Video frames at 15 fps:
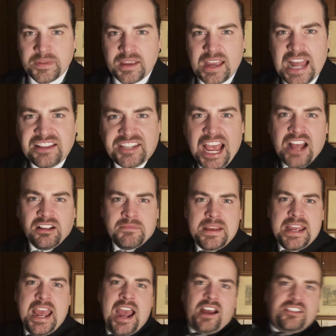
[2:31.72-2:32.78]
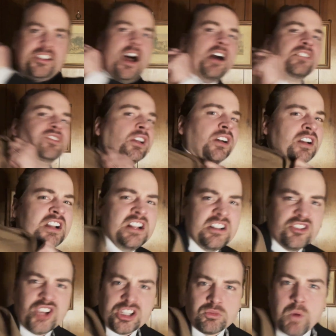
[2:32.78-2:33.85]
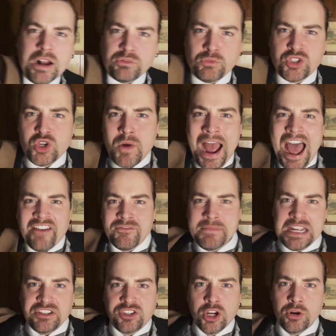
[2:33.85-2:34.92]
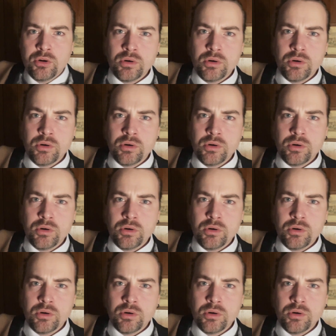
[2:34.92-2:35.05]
And tell me, Herr Doctor, just what would you have me do?